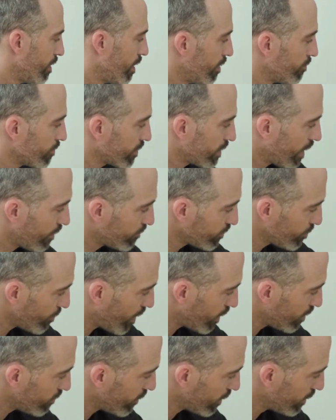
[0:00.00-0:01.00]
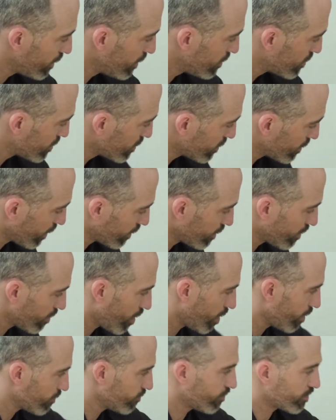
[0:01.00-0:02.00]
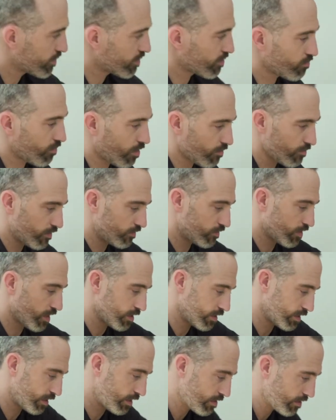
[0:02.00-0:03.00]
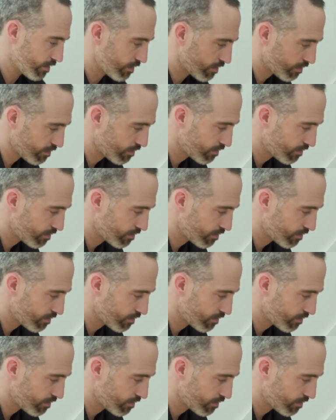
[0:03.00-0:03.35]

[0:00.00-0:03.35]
And we're going to have to modify each and cut it off, which is what we've done here.